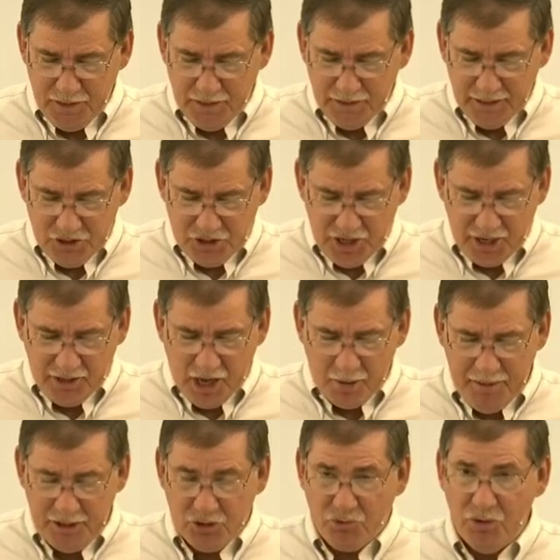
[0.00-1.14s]
that shall not
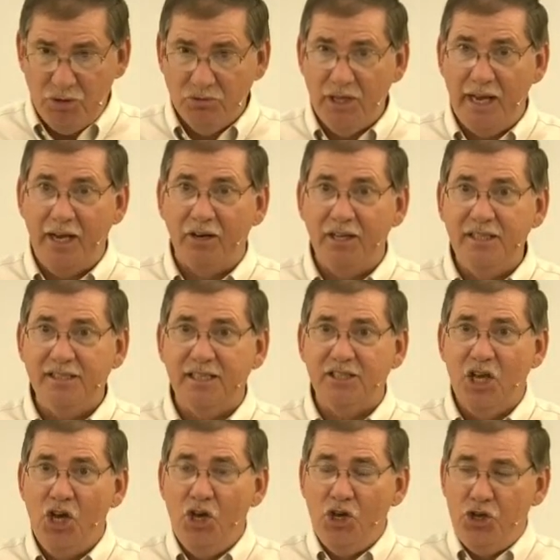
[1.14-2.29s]
be thrown down. He says,
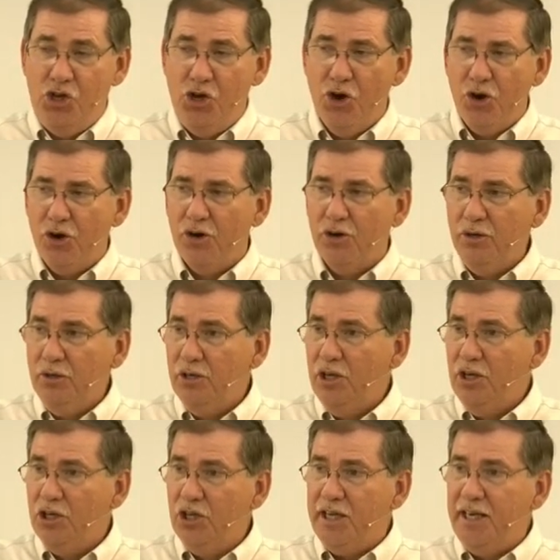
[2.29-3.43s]
You're
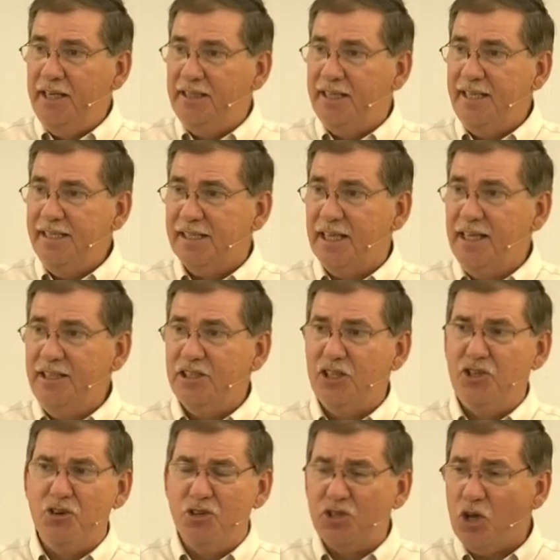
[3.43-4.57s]
looking at these things and
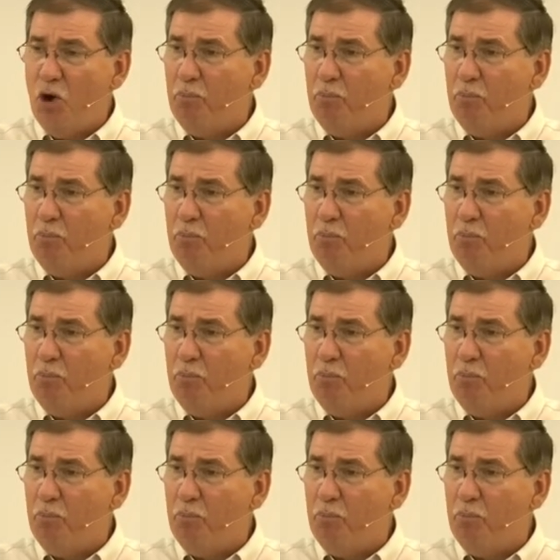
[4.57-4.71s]
you're so